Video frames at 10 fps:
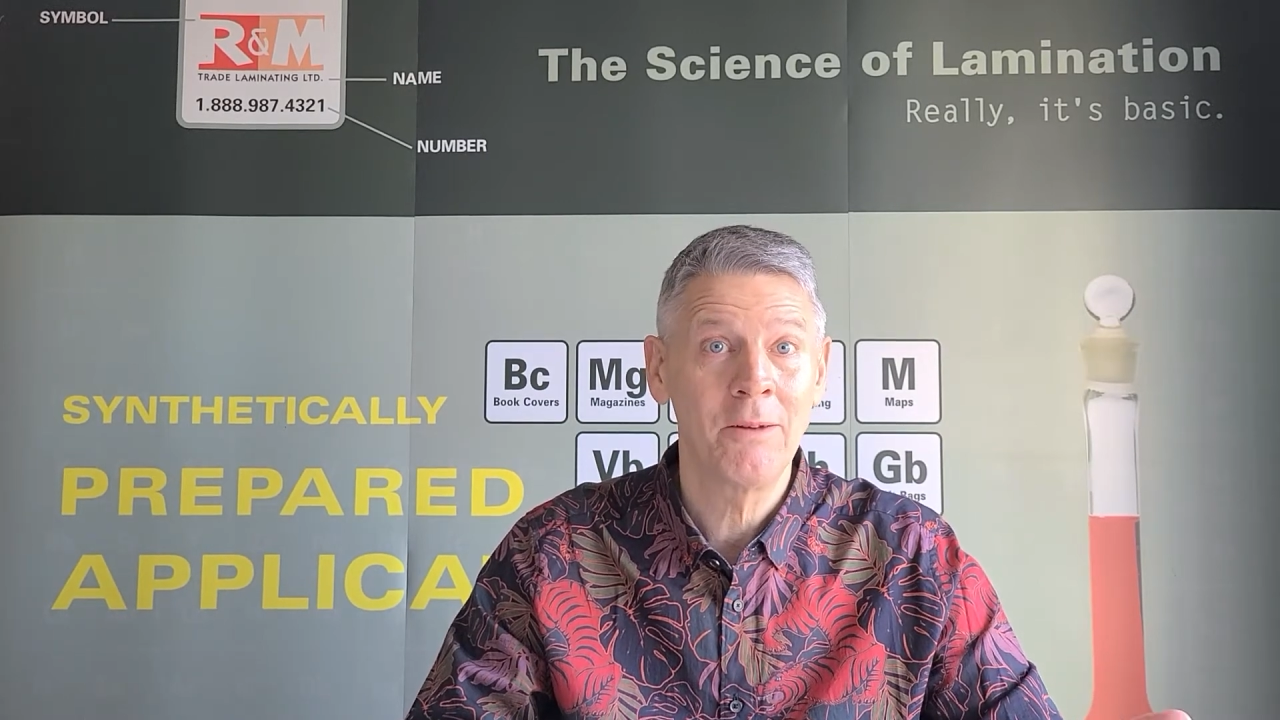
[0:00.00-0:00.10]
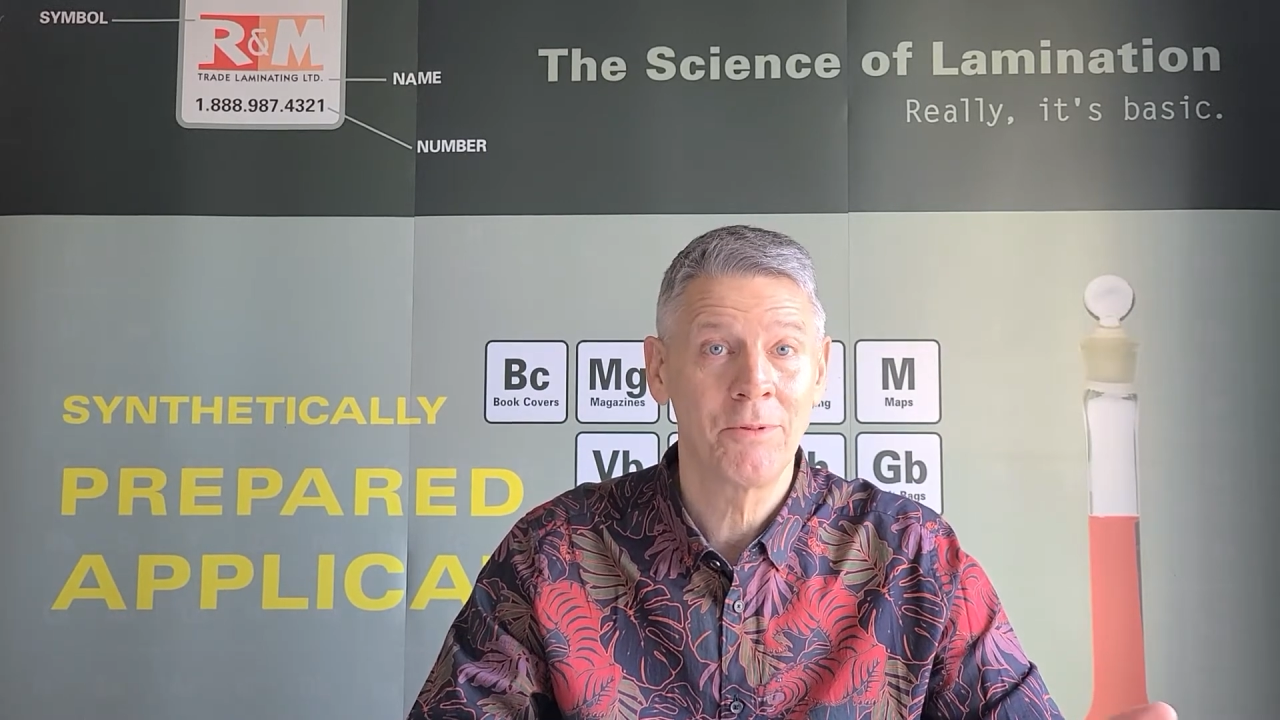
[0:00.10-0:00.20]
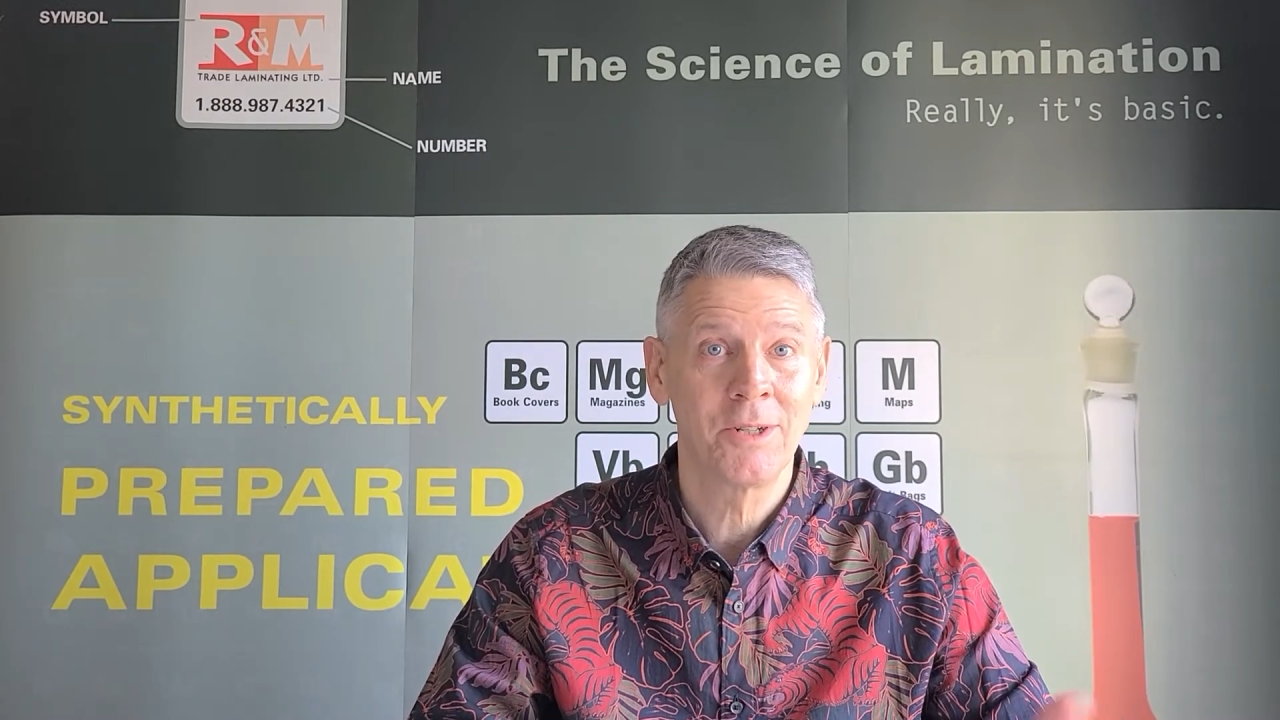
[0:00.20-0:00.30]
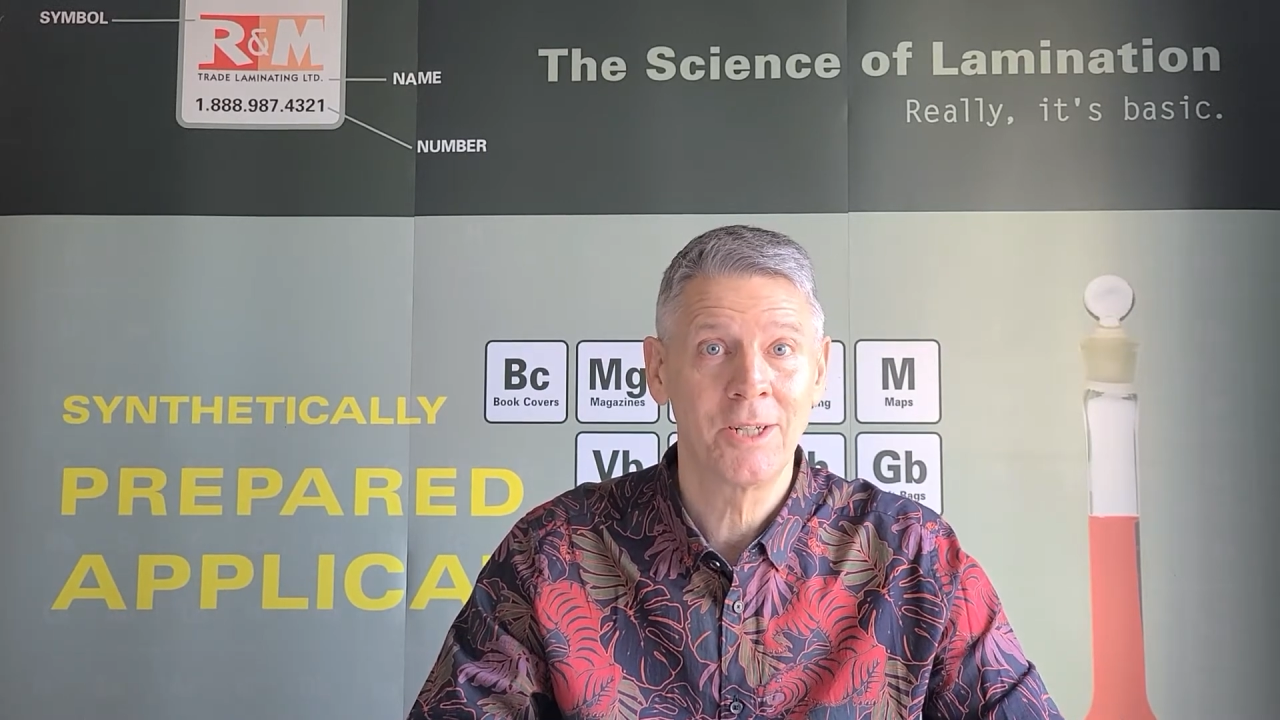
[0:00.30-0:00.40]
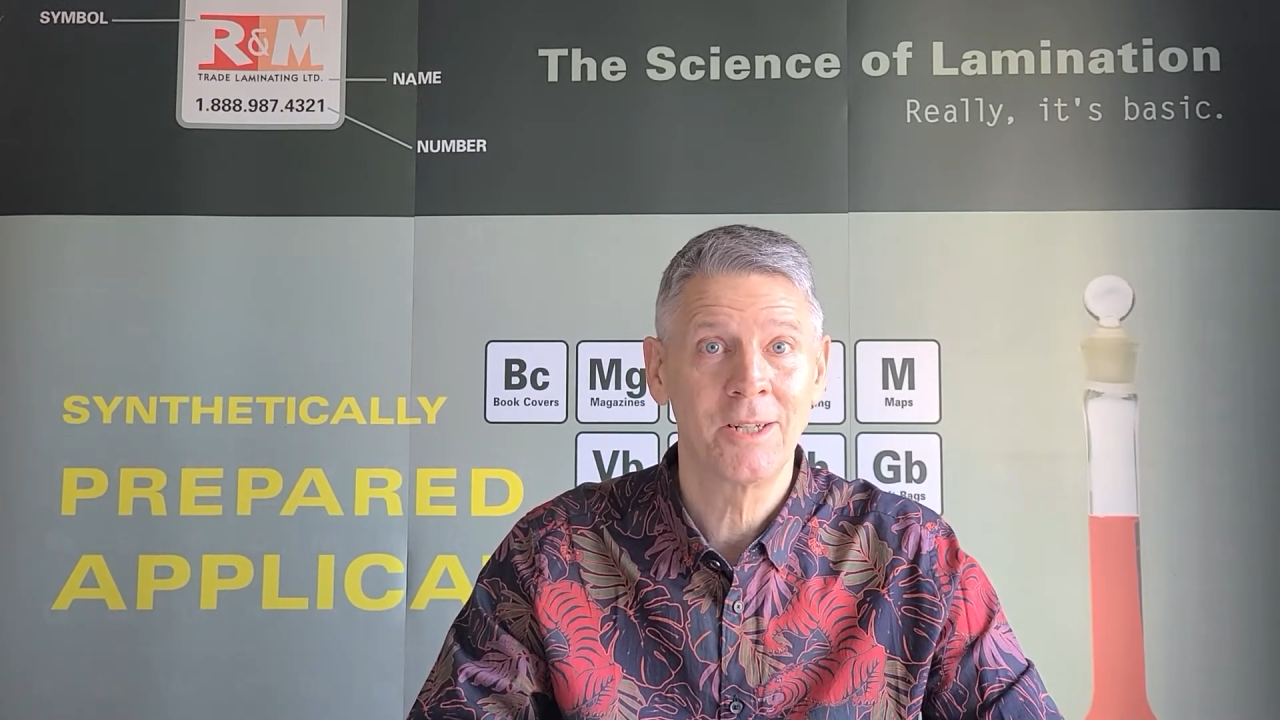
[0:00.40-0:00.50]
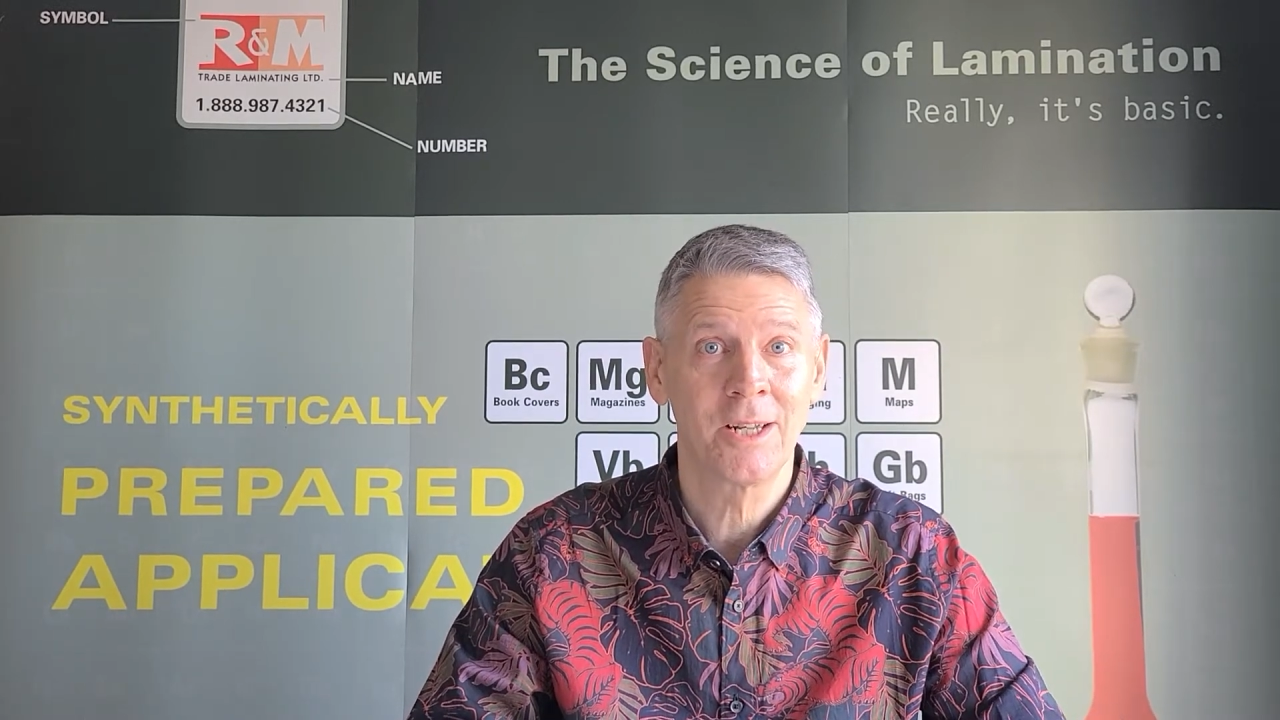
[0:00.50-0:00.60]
for the sheets to